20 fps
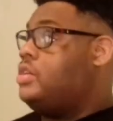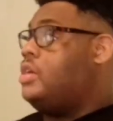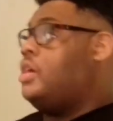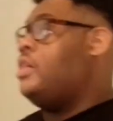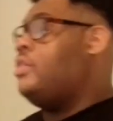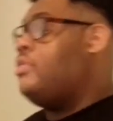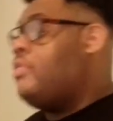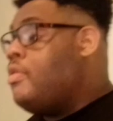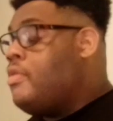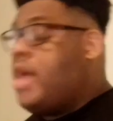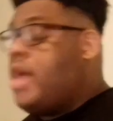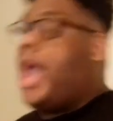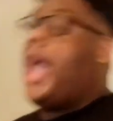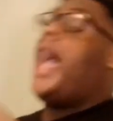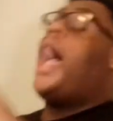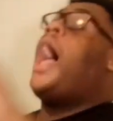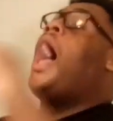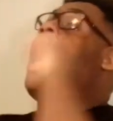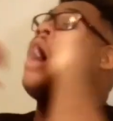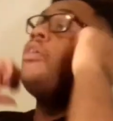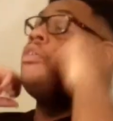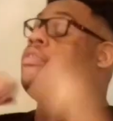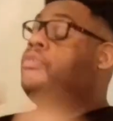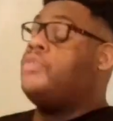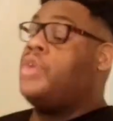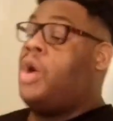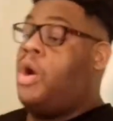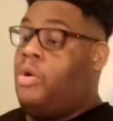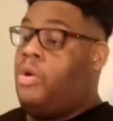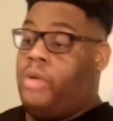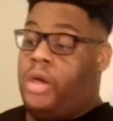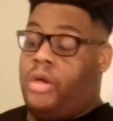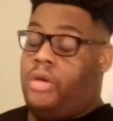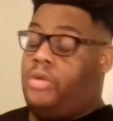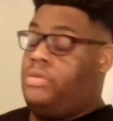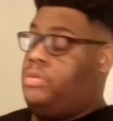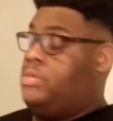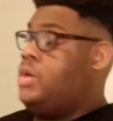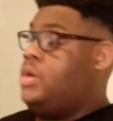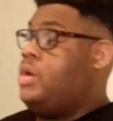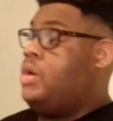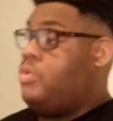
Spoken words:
and then out of nowhere,